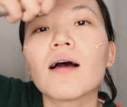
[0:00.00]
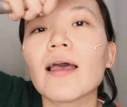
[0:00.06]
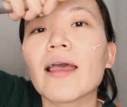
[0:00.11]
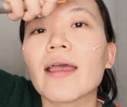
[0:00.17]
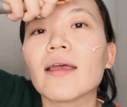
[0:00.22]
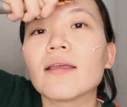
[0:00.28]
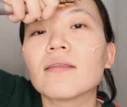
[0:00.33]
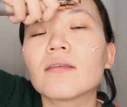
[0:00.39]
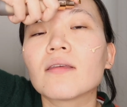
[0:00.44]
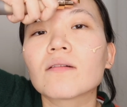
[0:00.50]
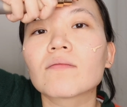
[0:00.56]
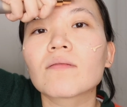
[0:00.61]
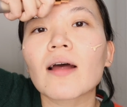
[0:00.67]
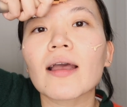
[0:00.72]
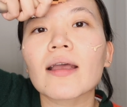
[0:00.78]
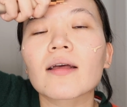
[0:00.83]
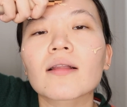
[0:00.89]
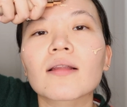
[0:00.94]
it
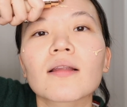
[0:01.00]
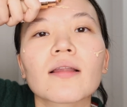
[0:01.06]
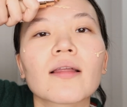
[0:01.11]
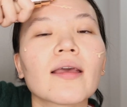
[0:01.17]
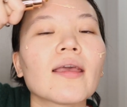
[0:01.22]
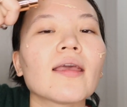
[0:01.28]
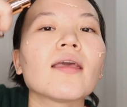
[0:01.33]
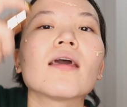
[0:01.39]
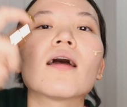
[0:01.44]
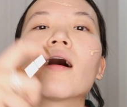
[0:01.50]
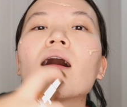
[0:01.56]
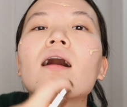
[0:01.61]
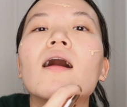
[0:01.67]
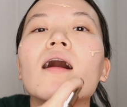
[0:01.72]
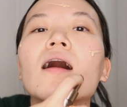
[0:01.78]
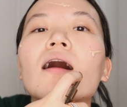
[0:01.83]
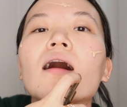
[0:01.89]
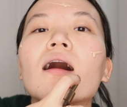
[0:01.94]
directly
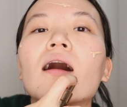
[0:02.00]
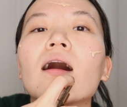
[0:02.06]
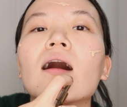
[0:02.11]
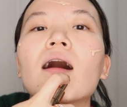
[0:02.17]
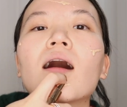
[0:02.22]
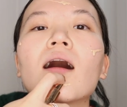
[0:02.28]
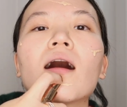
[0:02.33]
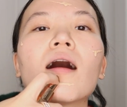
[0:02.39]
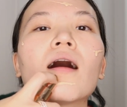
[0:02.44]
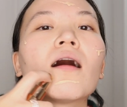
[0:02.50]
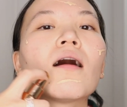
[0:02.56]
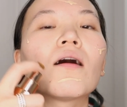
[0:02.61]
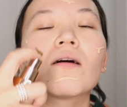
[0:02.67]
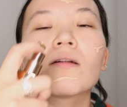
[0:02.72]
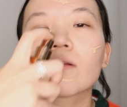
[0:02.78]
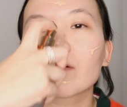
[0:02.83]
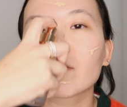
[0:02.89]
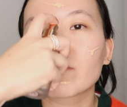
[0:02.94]

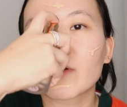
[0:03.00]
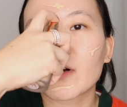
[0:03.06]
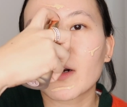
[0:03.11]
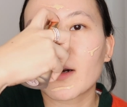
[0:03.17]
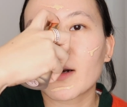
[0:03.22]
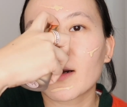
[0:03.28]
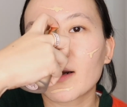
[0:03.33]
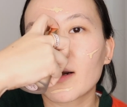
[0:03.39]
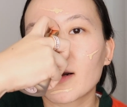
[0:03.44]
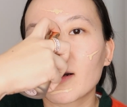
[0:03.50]
all over